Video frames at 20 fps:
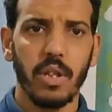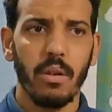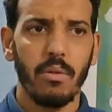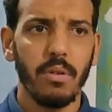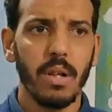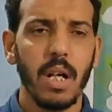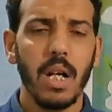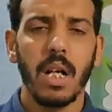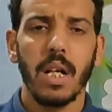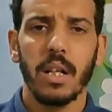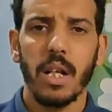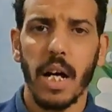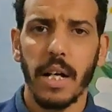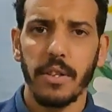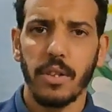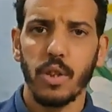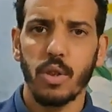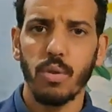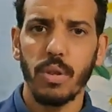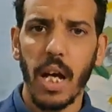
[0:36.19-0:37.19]
So,
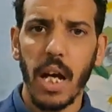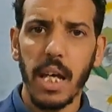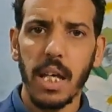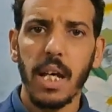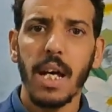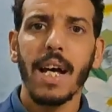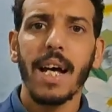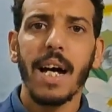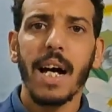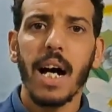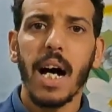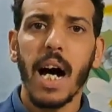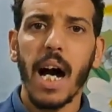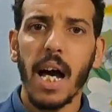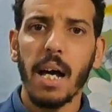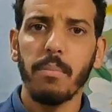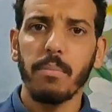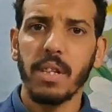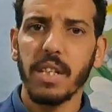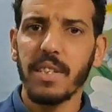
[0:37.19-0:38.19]
nice. Today,
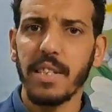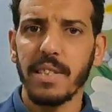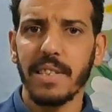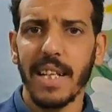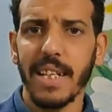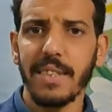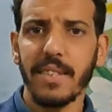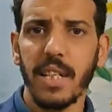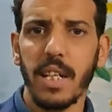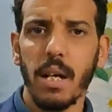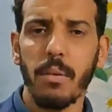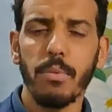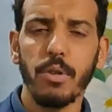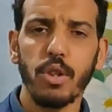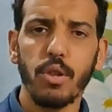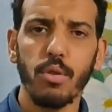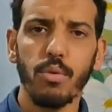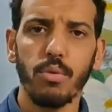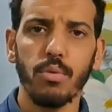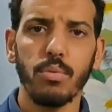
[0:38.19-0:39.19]
this is lesson number
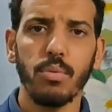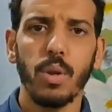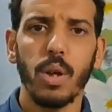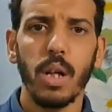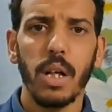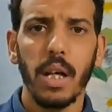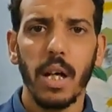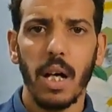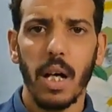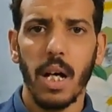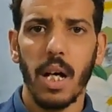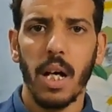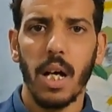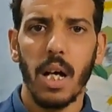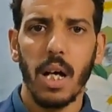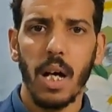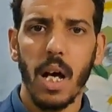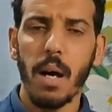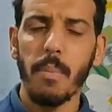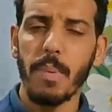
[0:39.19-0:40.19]
2
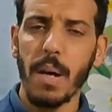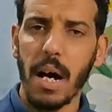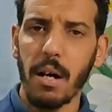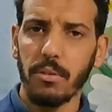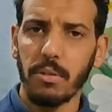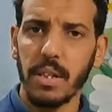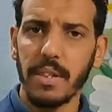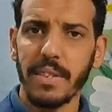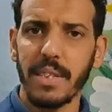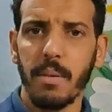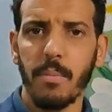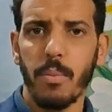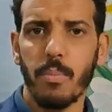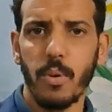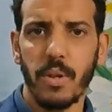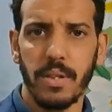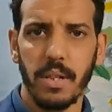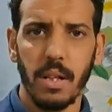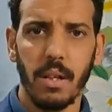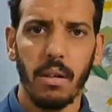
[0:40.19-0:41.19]
about the
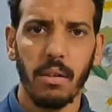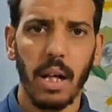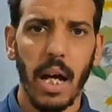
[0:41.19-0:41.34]
semi-present.